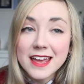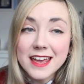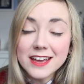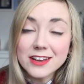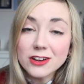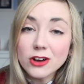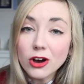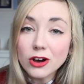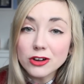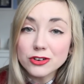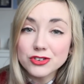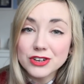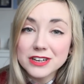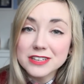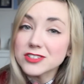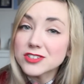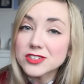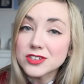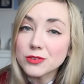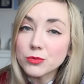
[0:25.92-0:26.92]
in
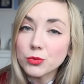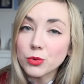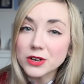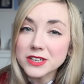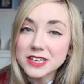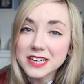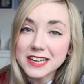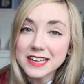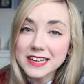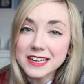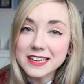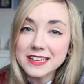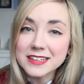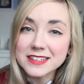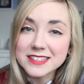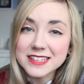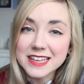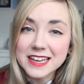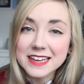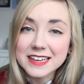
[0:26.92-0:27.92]
contrast to what he
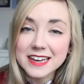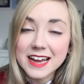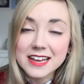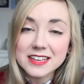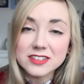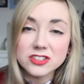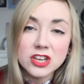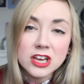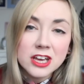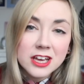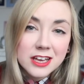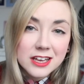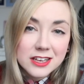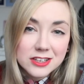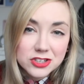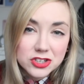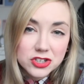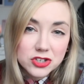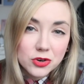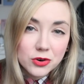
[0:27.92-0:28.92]
seen as
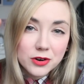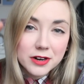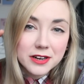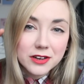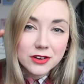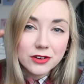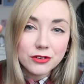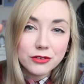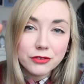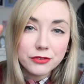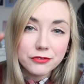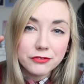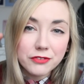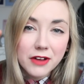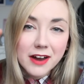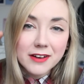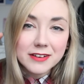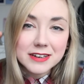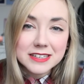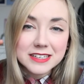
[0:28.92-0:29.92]
historical
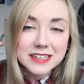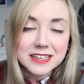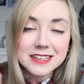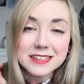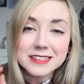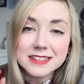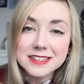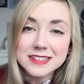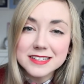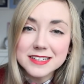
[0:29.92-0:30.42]
fairy tales,